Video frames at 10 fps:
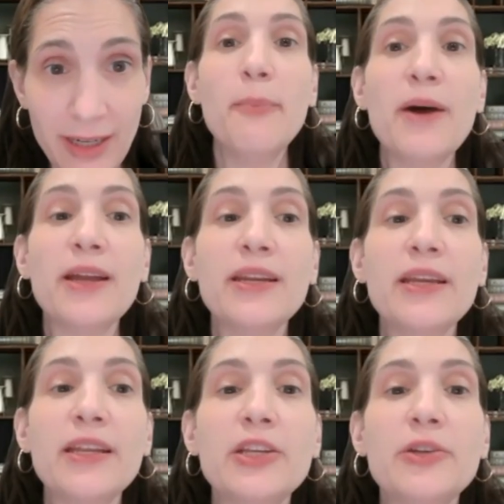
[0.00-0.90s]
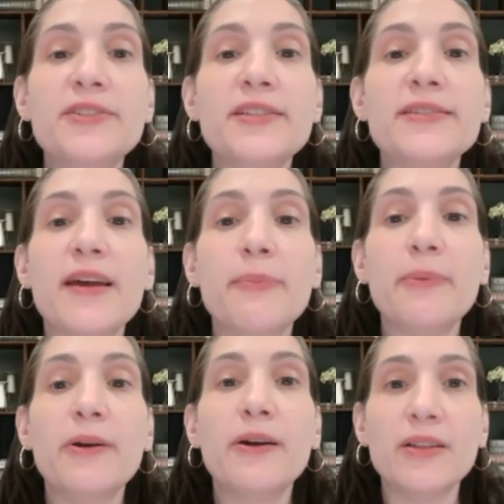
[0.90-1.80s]
but it uses
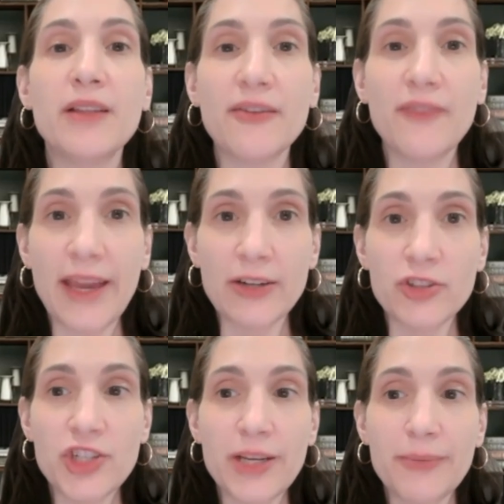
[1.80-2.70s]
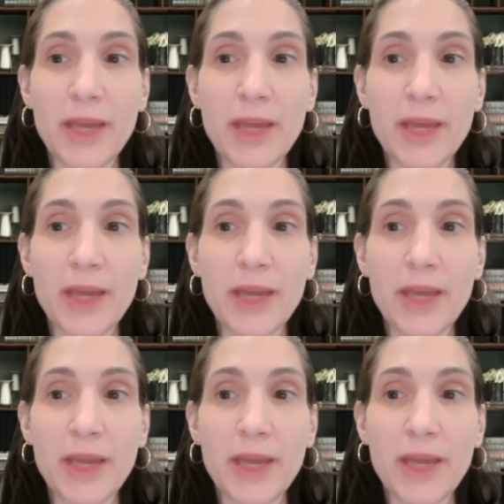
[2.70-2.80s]
up a lot of energy.